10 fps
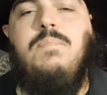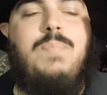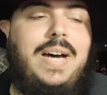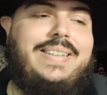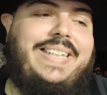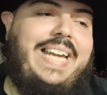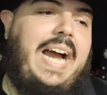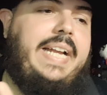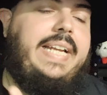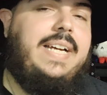but the
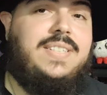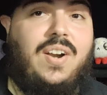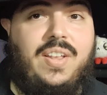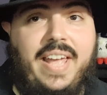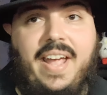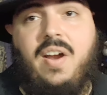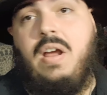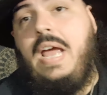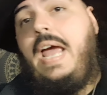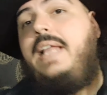ideas are there.
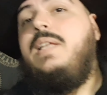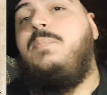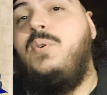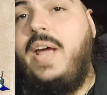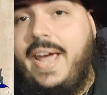And the book